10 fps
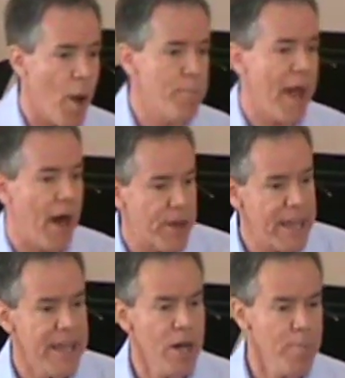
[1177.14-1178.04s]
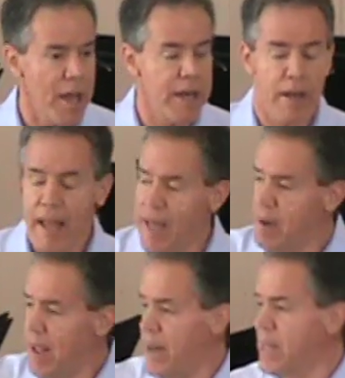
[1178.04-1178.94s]
about him and,
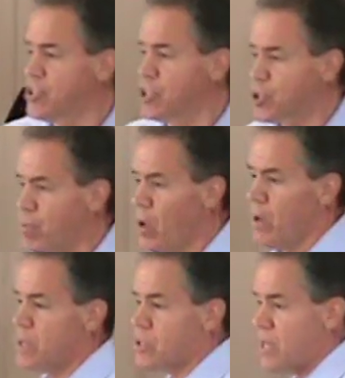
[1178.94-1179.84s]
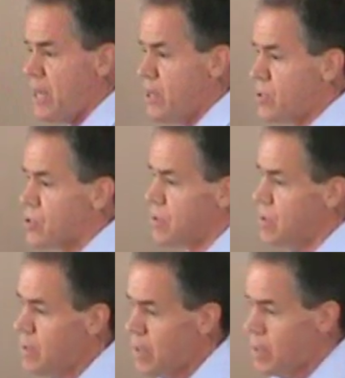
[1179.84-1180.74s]
and, and his experience
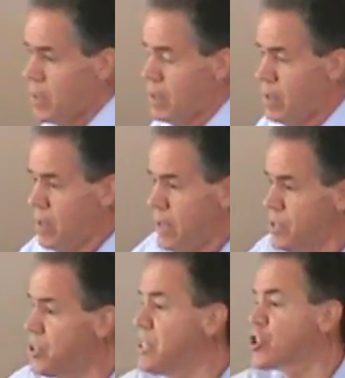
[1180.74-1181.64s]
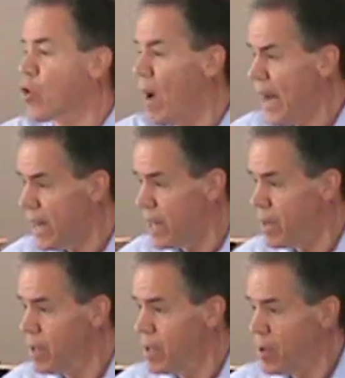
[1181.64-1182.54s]
is, is
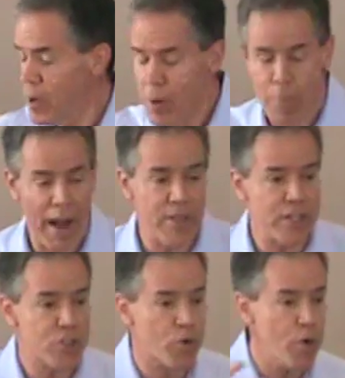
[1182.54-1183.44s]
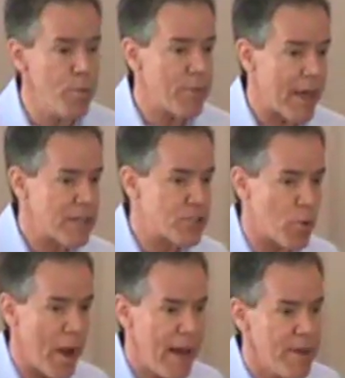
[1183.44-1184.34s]
discredited by this group that has
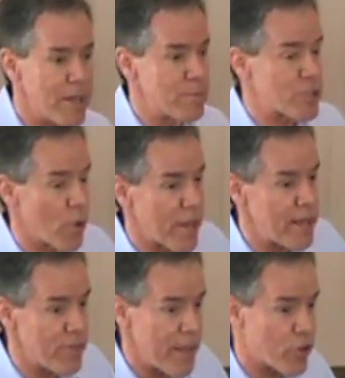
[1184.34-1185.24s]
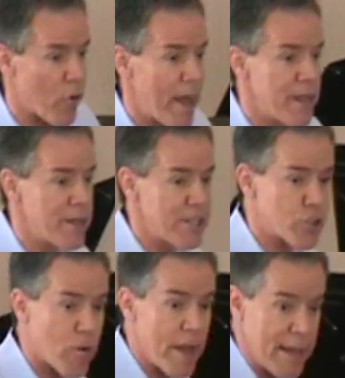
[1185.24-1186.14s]
surrounded him. So they, they try to
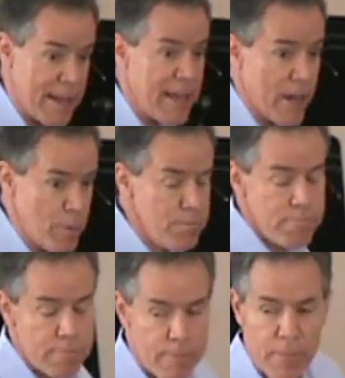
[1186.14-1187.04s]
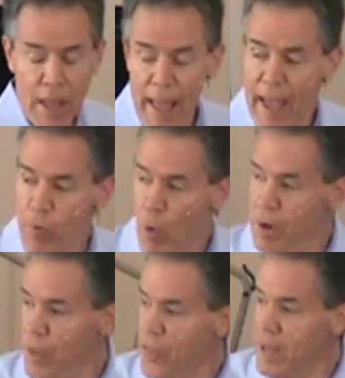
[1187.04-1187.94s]
discredit him. And
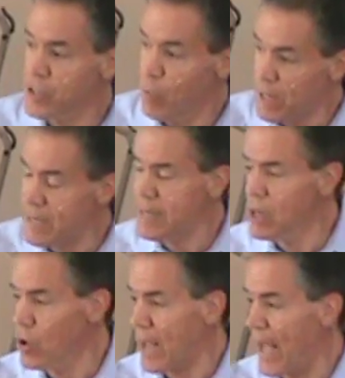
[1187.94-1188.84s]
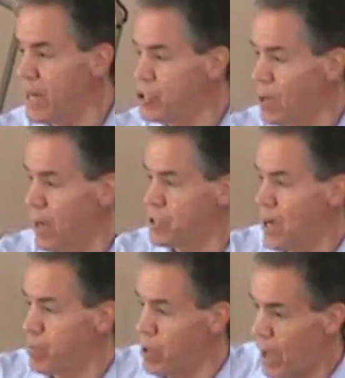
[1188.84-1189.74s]
one of the things that we didn't look at in
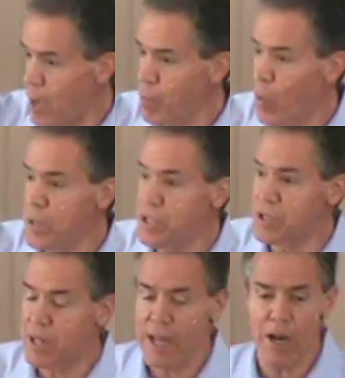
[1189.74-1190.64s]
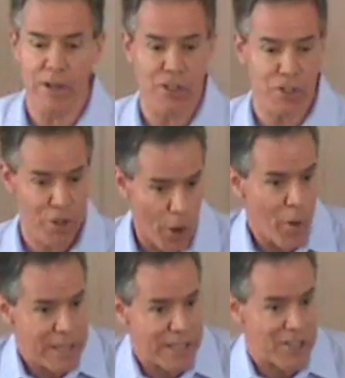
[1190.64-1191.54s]
John chapter 9, but which is there, is you
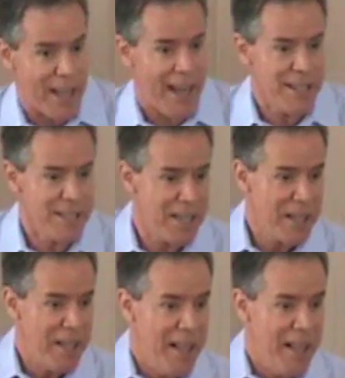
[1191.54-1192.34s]
know what they said?